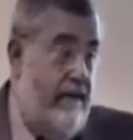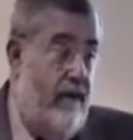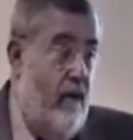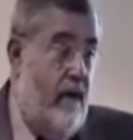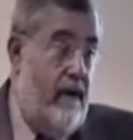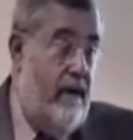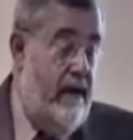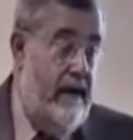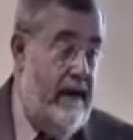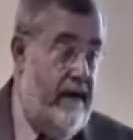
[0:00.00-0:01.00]
4,
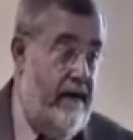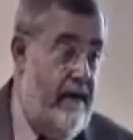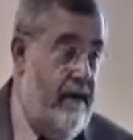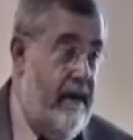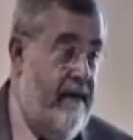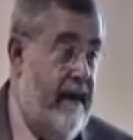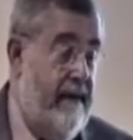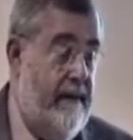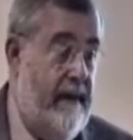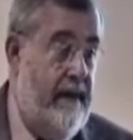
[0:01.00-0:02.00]
and you don't have
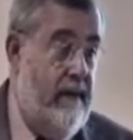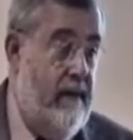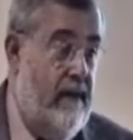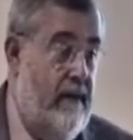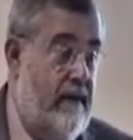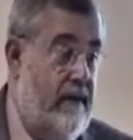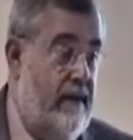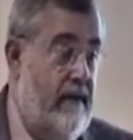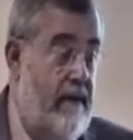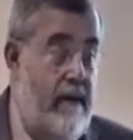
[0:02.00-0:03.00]
apnea anymore.
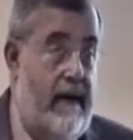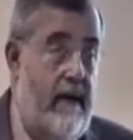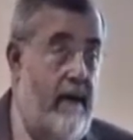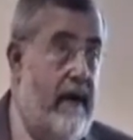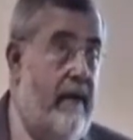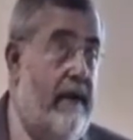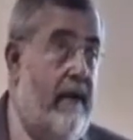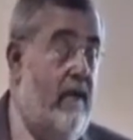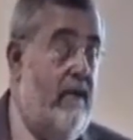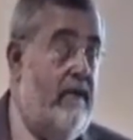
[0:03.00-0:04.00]
They're, but okay, but
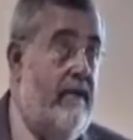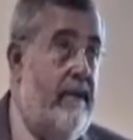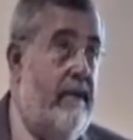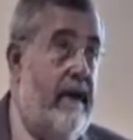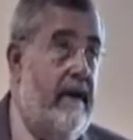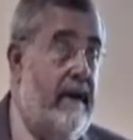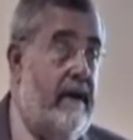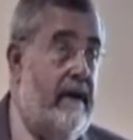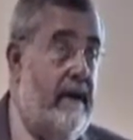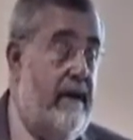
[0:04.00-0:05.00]
I won't sleep. I,
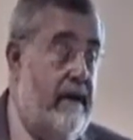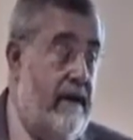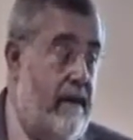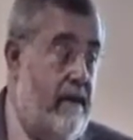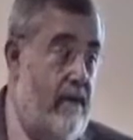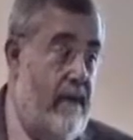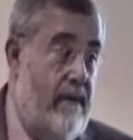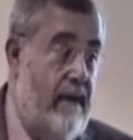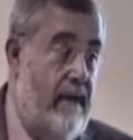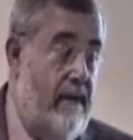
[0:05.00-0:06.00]
I, in other
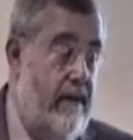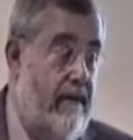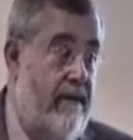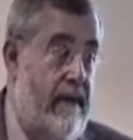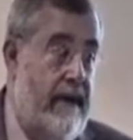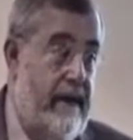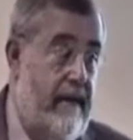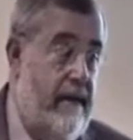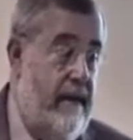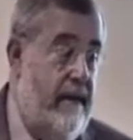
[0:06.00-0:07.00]
words, they're afraid.
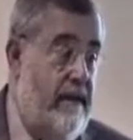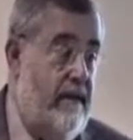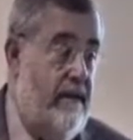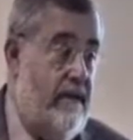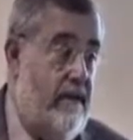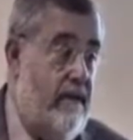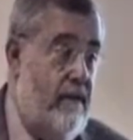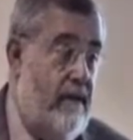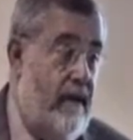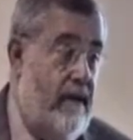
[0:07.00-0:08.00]
They're, there's a
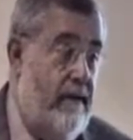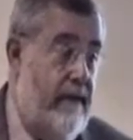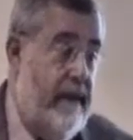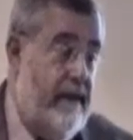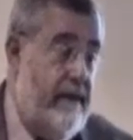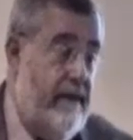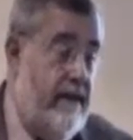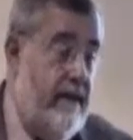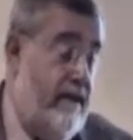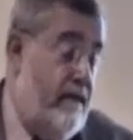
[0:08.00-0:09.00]
certain drug dependence.
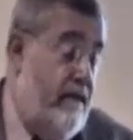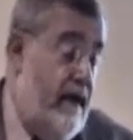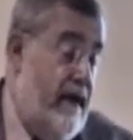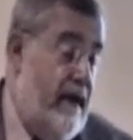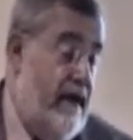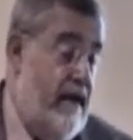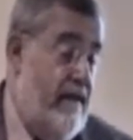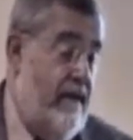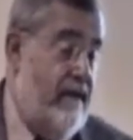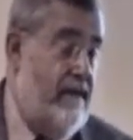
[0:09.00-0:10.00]
So I, I
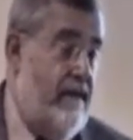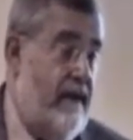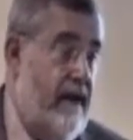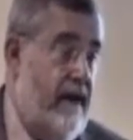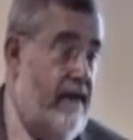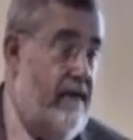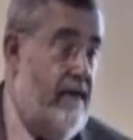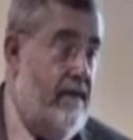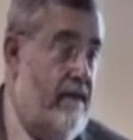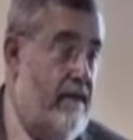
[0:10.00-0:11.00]
don't mess with that. I
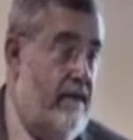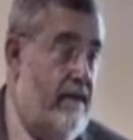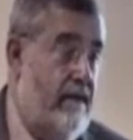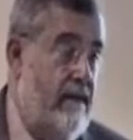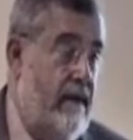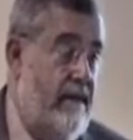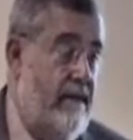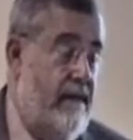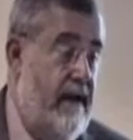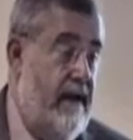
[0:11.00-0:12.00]
just let them
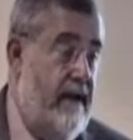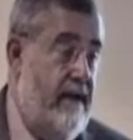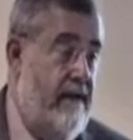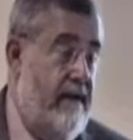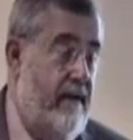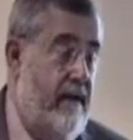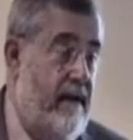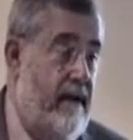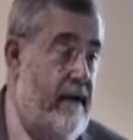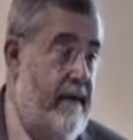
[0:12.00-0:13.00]
stay on it if they
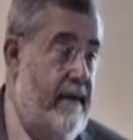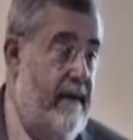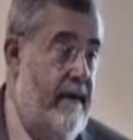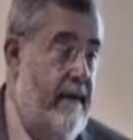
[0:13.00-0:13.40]
want. I mean,